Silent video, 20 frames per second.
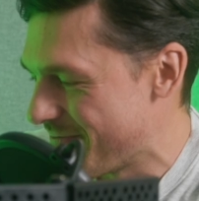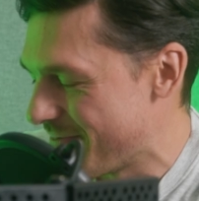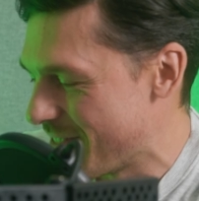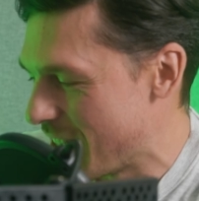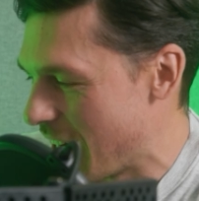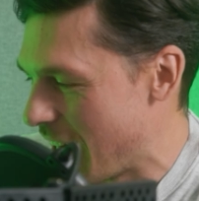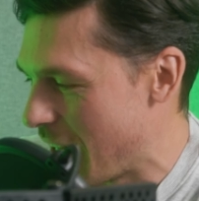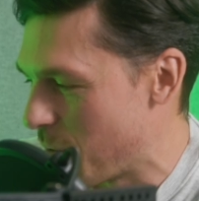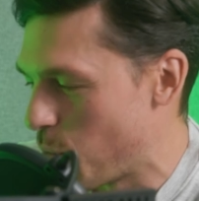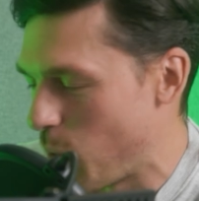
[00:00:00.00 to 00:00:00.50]

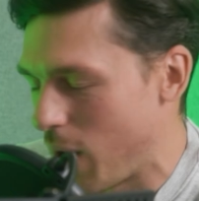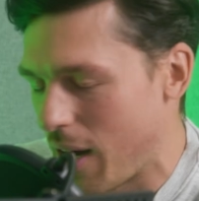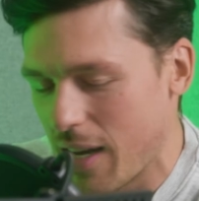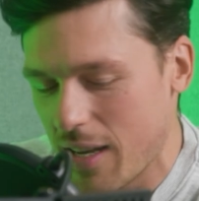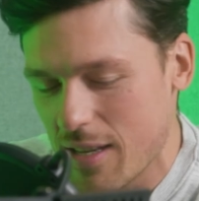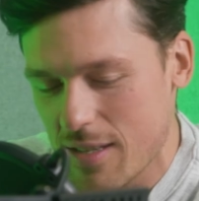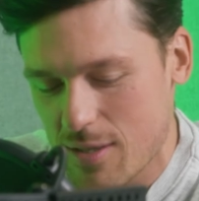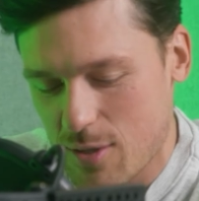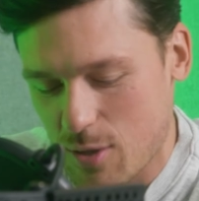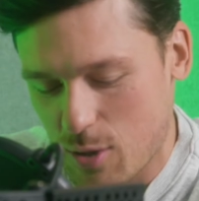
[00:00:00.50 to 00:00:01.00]
Yeah, and
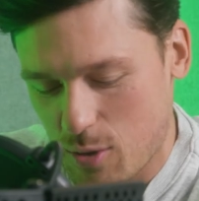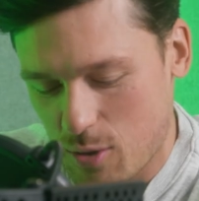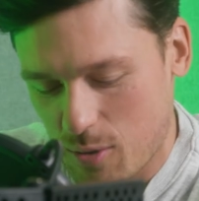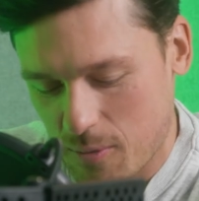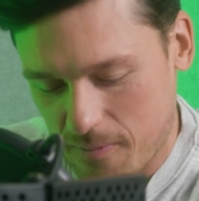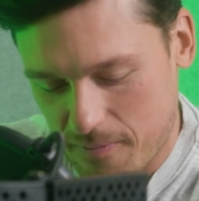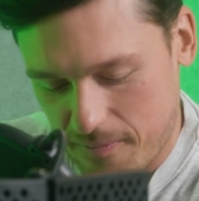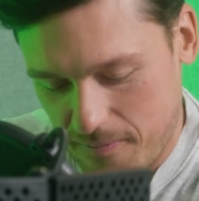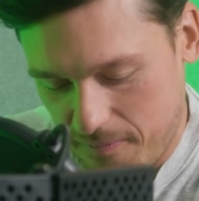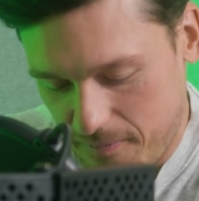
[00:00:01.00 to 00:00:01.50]
why?
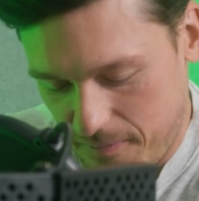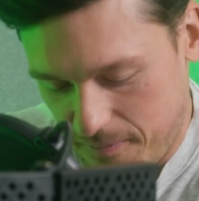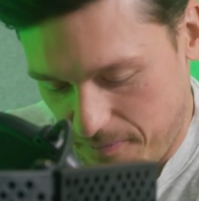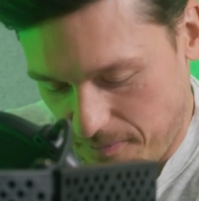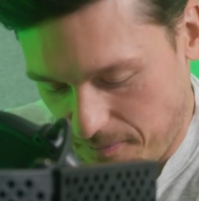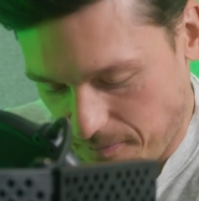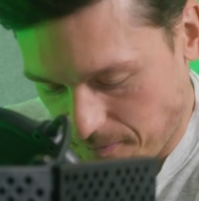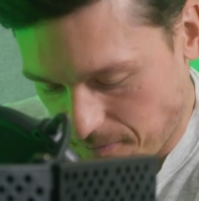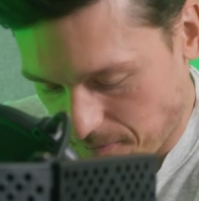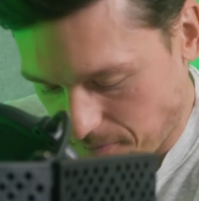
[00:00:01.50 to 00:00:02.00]
So
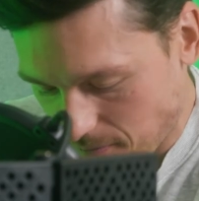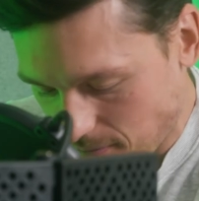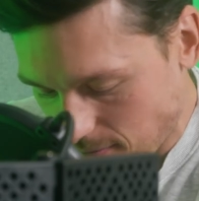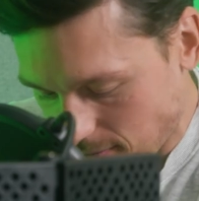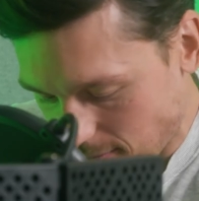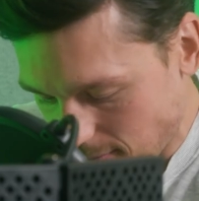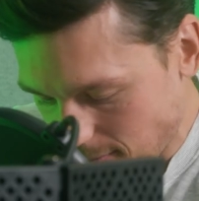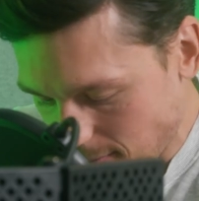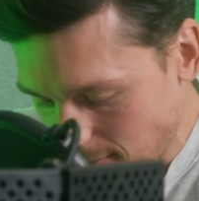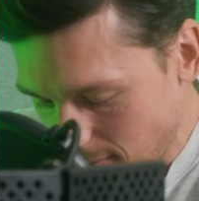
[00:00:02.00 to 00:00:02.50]

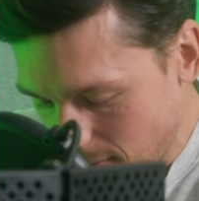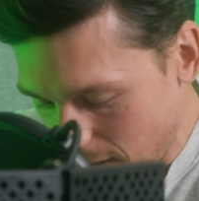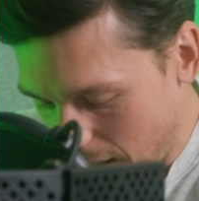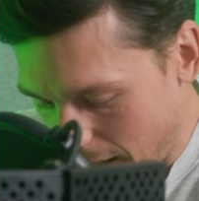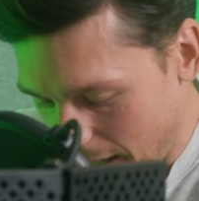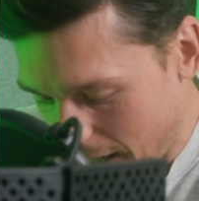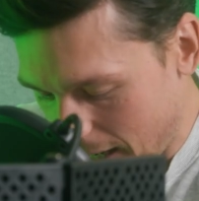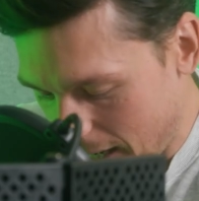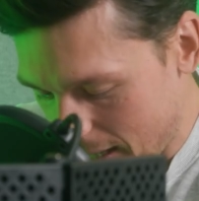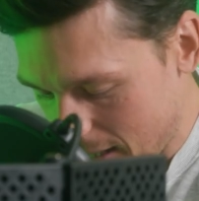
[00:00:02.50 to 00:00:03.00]

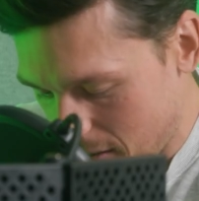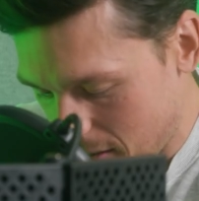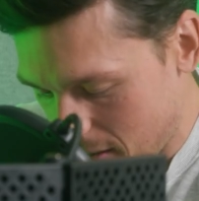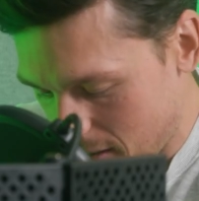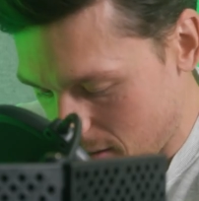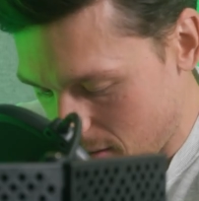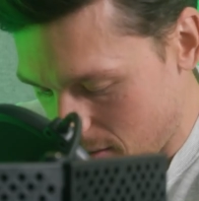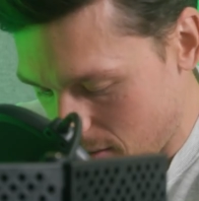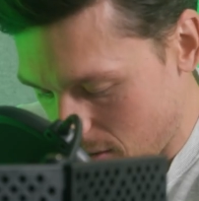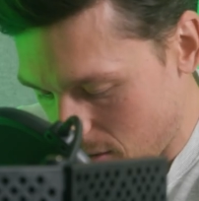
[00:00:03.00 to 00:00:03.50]
I
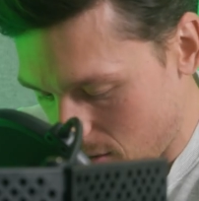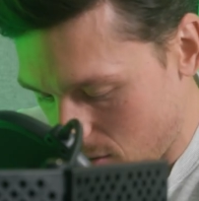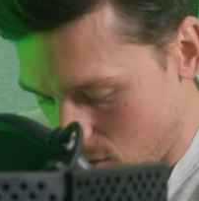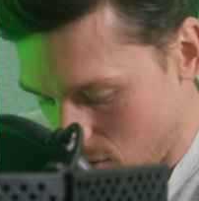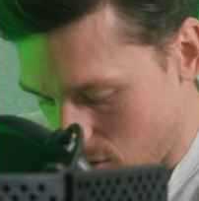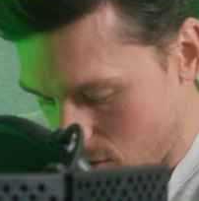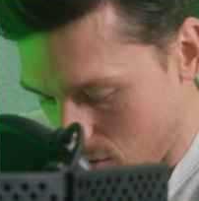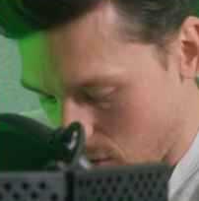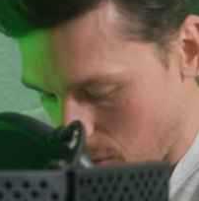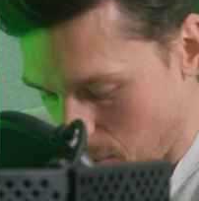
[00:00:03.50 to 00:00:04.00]
guess
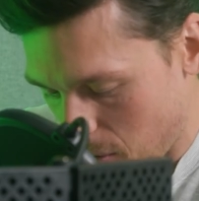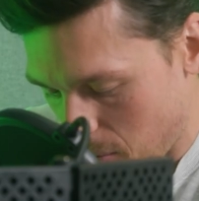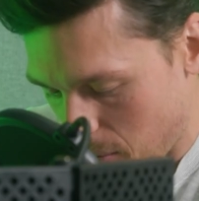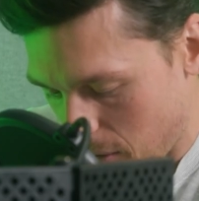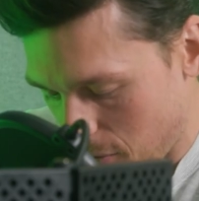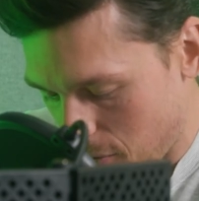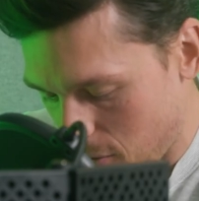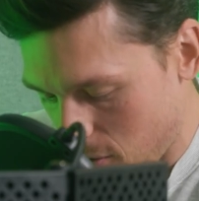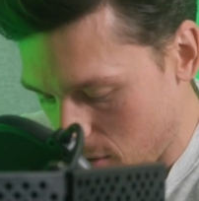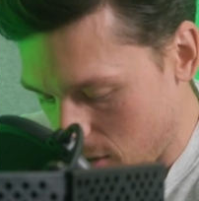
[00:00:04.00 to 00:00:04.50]
to
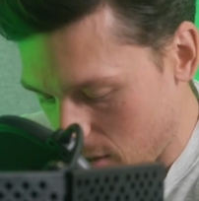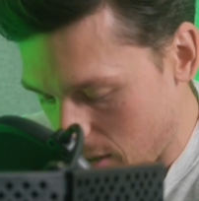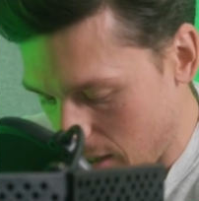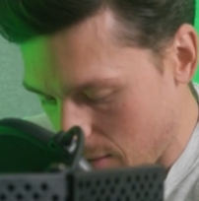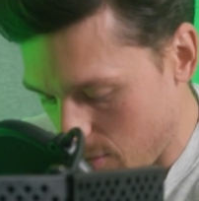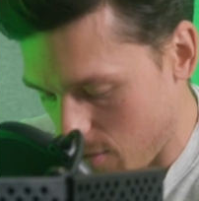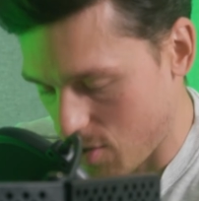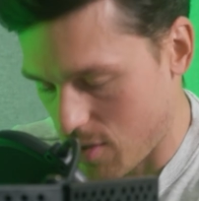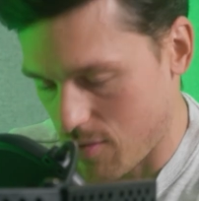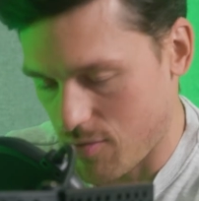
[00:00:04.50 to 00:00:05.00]
implement
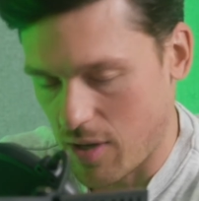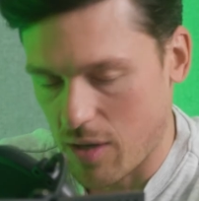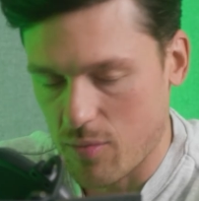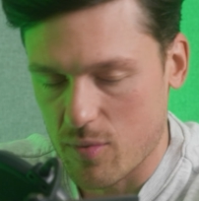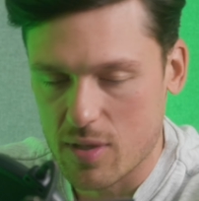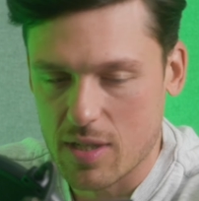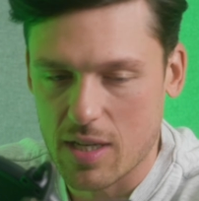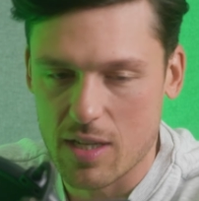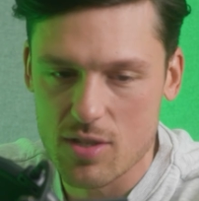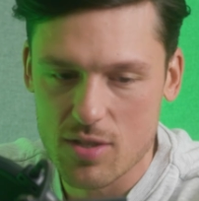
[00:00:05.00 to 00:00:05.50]
14A, which
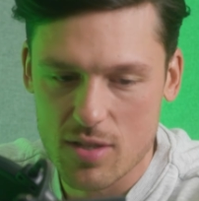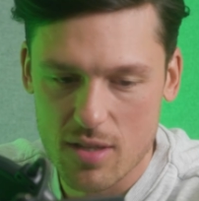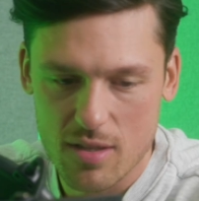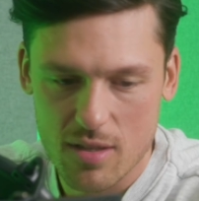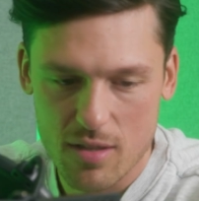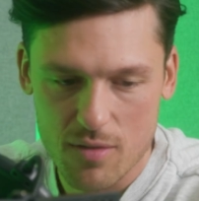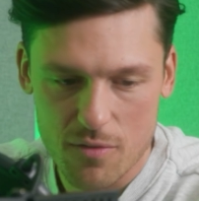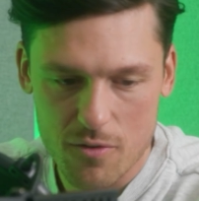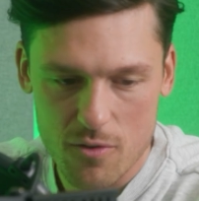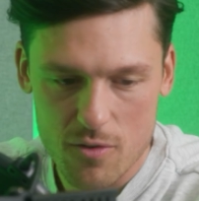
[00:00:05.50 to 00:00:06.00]
we touched that
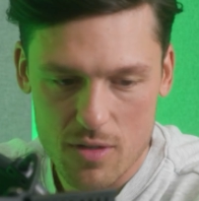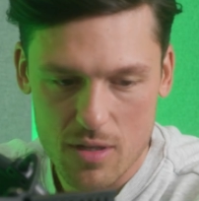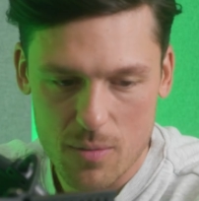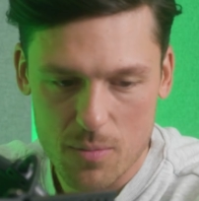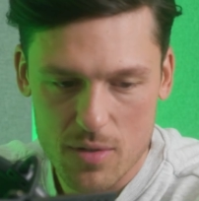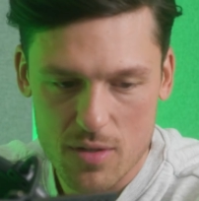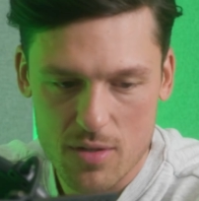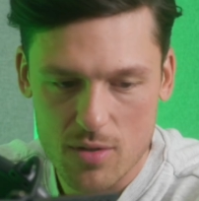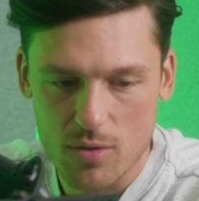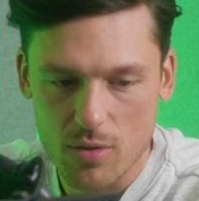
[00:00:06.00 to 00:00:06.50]
in the first
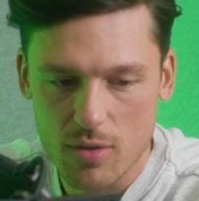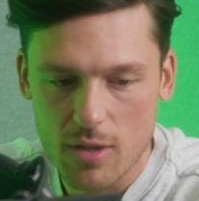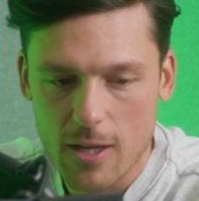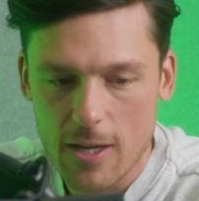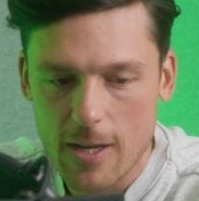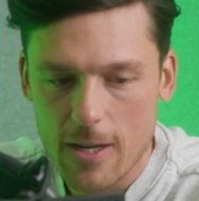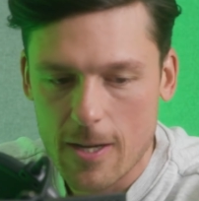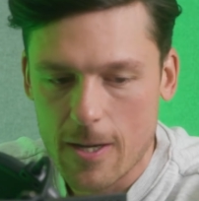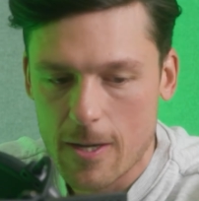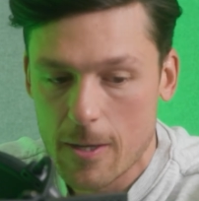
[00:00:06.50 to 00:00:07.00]
episode,
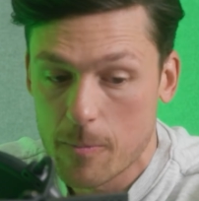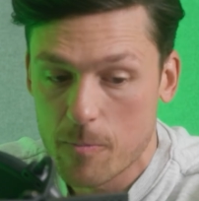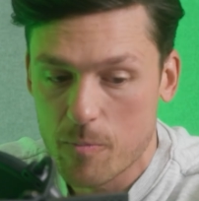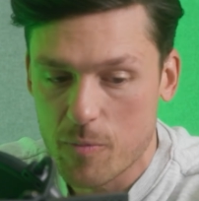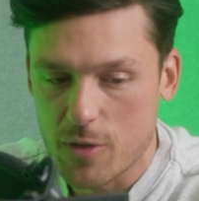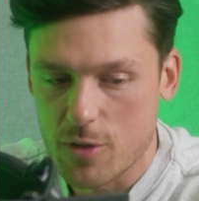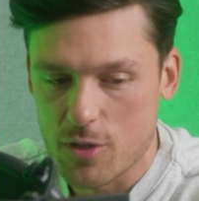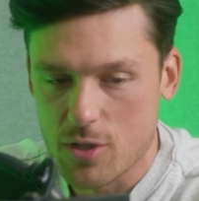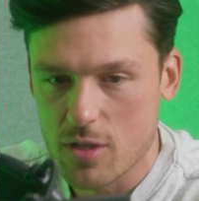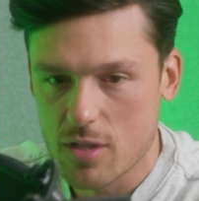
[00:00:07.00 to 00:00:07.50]

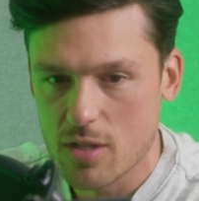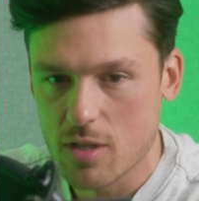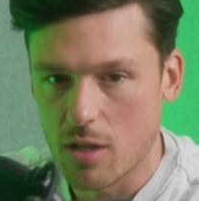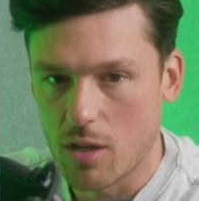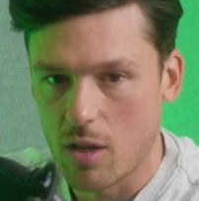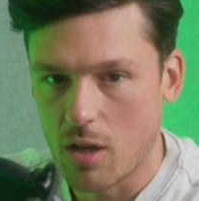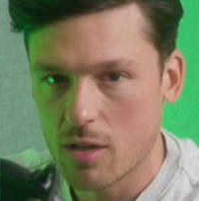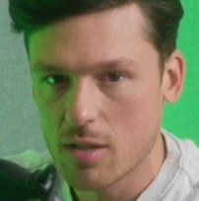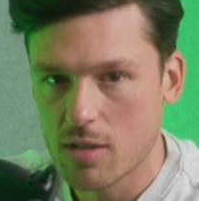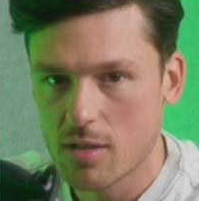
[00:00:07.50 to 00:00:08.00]
there's just a
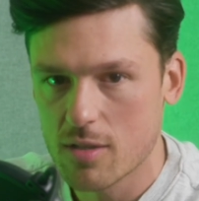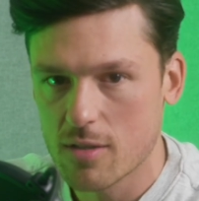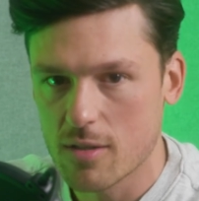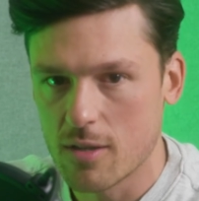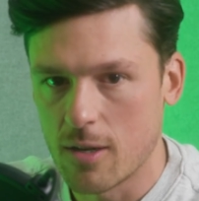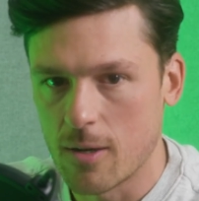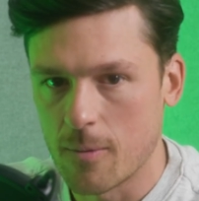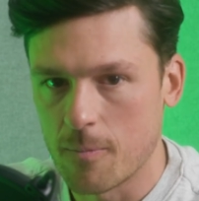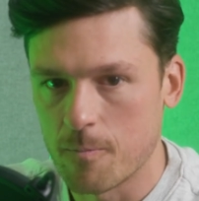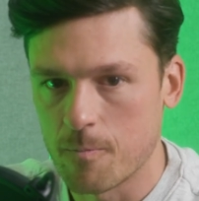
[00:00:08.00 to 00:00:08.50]
lot
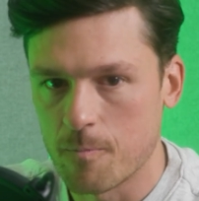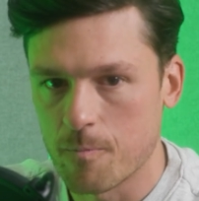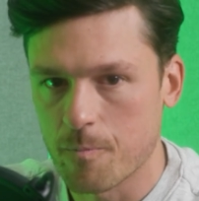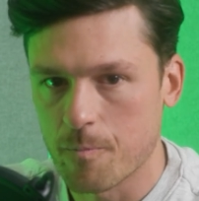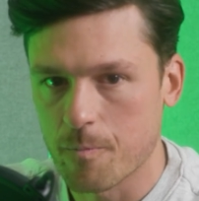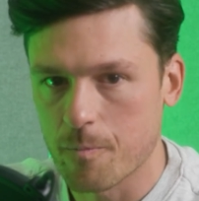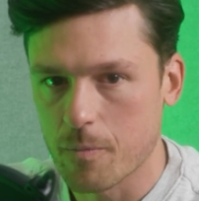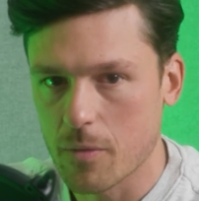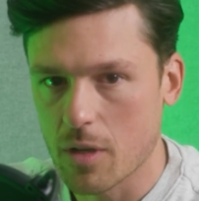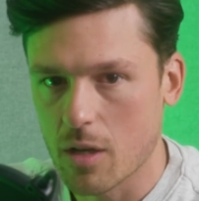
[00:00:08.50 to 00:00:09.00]

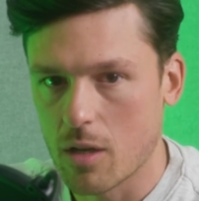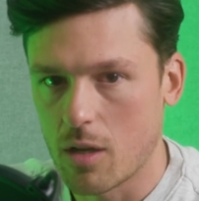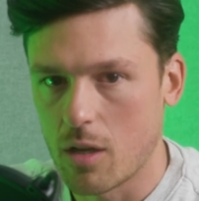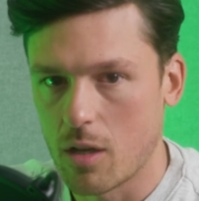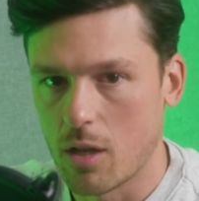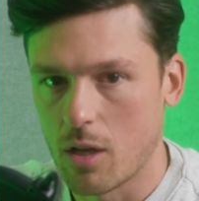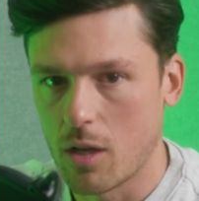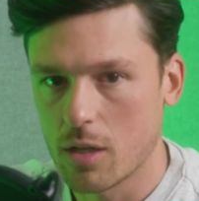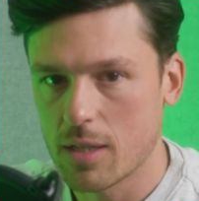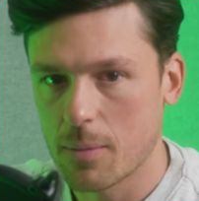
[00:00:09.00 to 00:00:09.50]

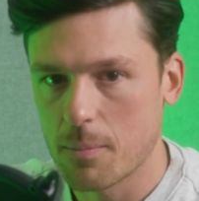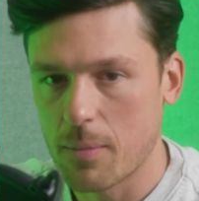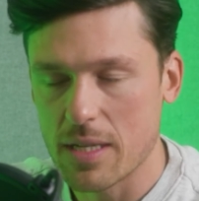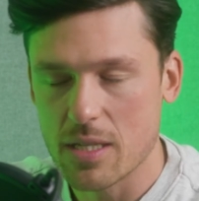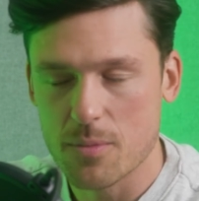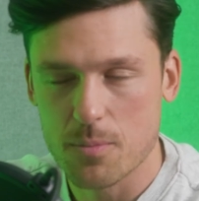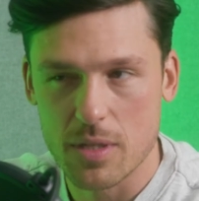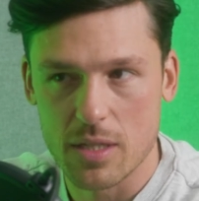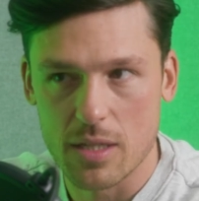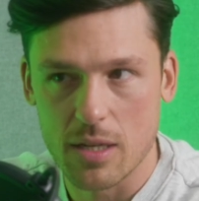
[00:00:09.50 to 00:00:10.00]
that
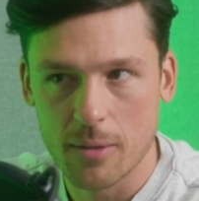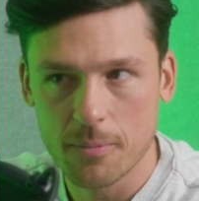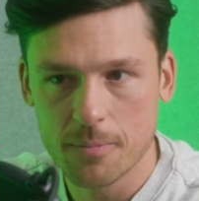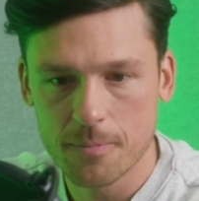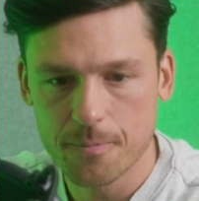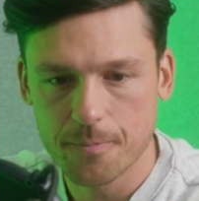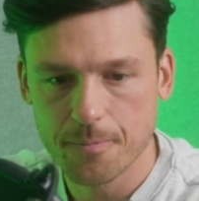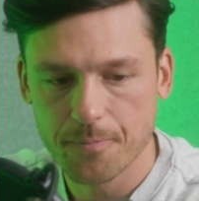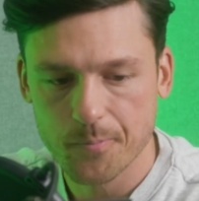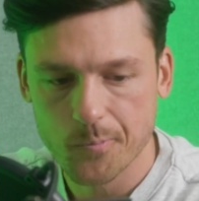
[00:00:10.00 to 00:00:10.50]
must be
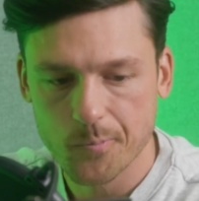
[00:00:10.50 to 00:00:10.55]
done.